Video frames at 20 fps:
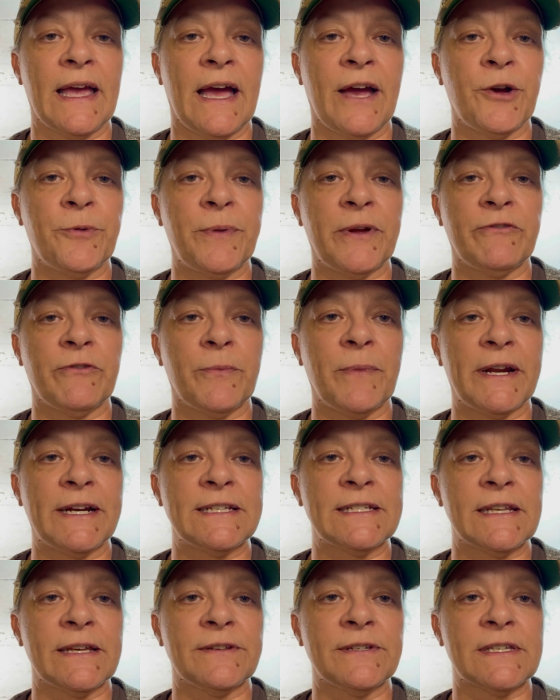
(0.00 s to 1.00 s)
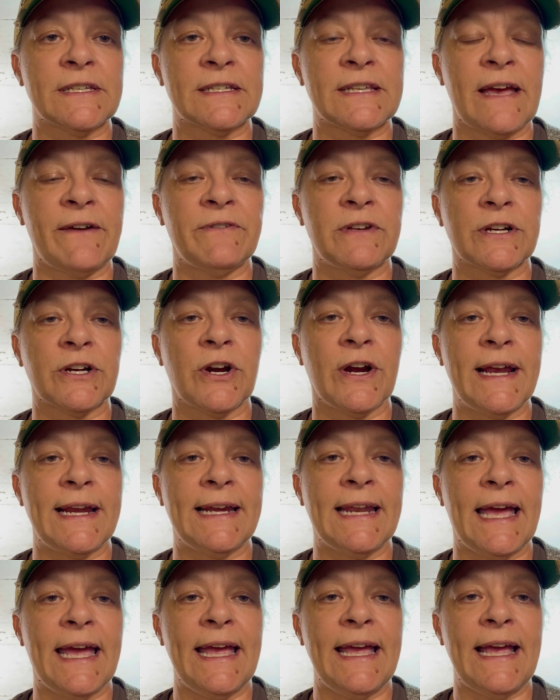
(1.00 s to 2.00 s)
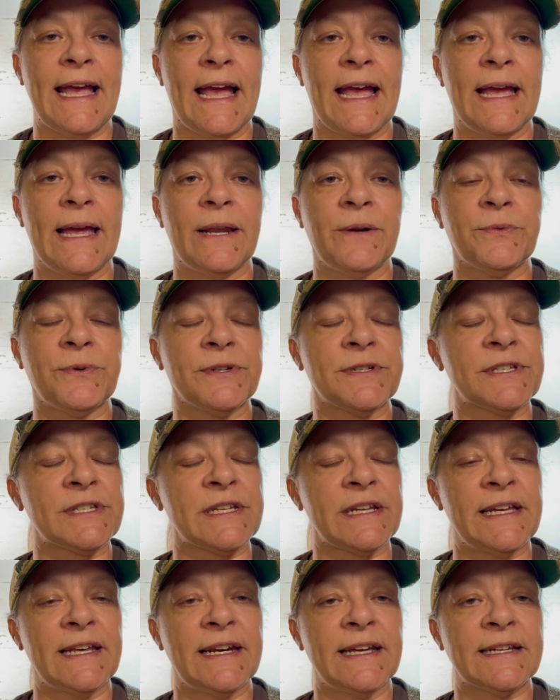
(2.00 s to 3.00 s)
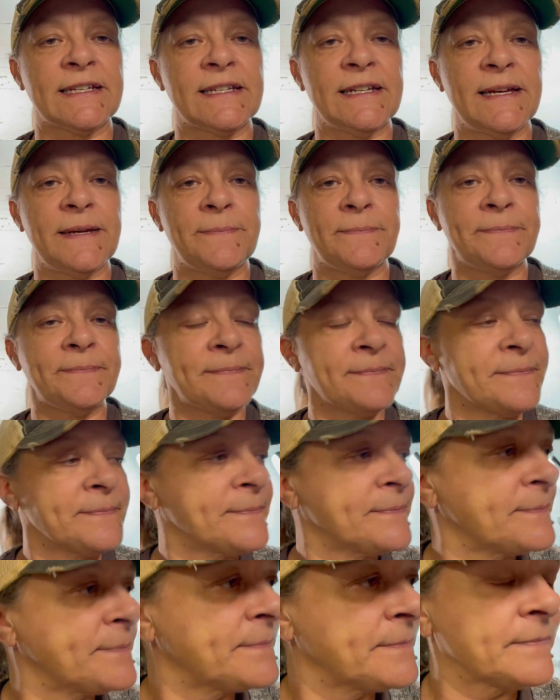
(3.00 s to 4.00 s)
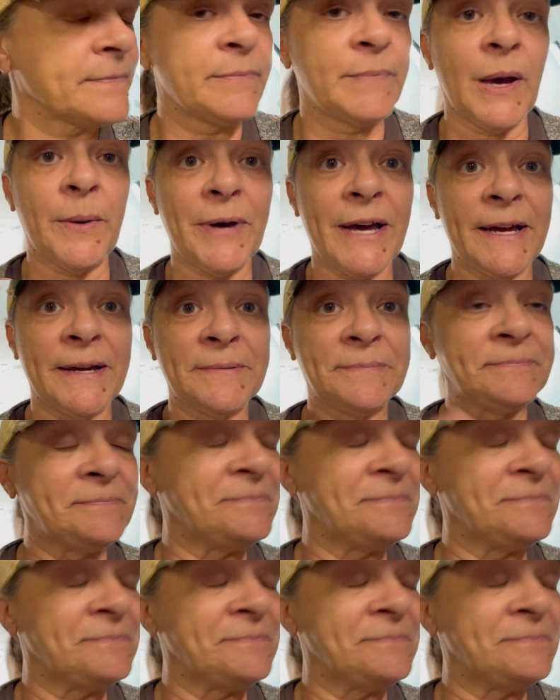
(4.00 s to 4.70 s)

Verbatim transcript: I hope everybody else is having a great day, and we'll see you next time. Bye-bye.